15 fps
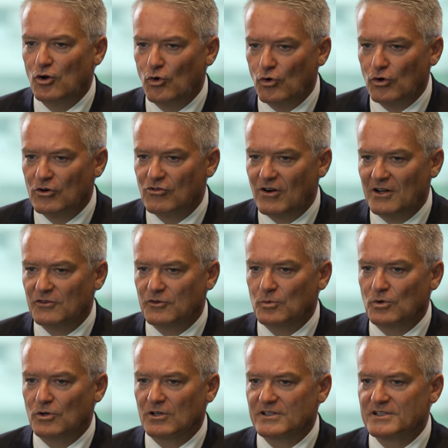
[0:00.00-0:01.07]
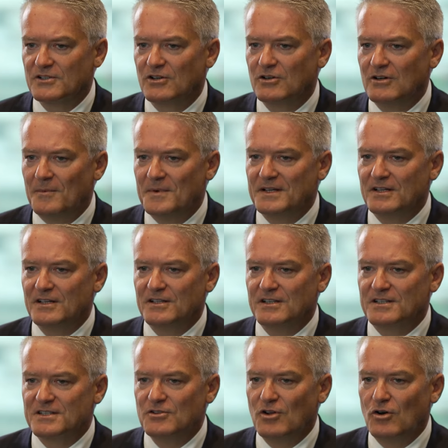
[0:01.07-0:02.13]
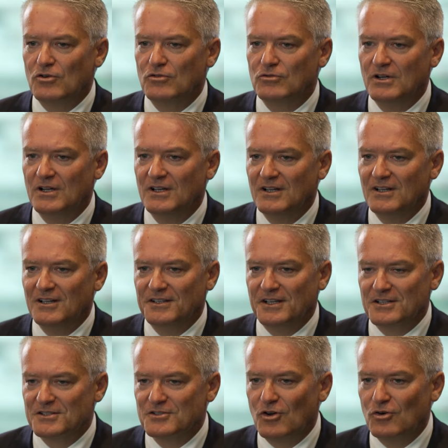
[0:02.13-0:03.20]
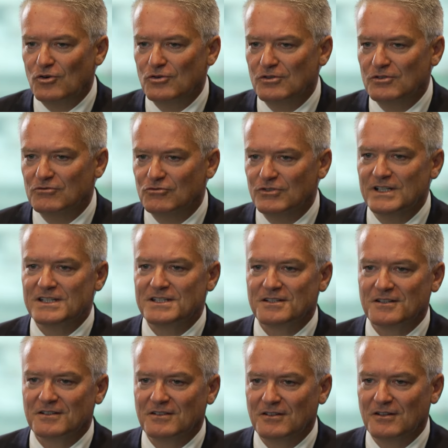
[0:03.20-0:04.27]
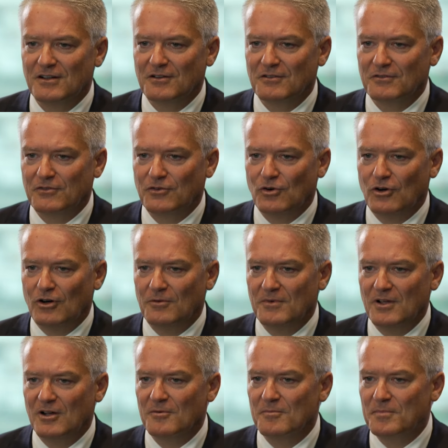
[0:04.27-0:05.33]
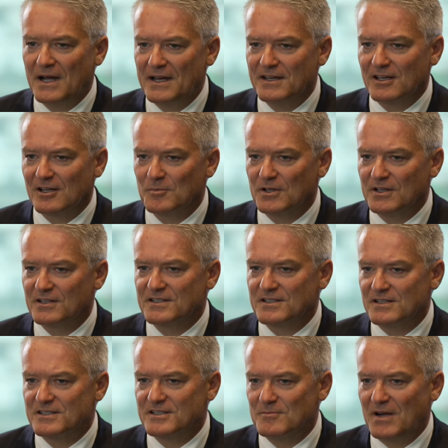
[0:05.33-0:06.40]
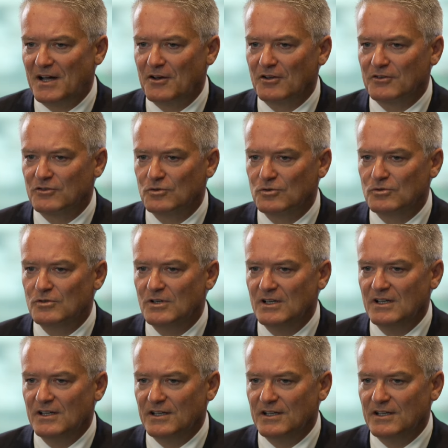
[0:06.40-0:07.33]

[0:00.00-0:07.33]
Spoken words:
all around the world. So, I mean, there's no reason for panic, but it's a matter to,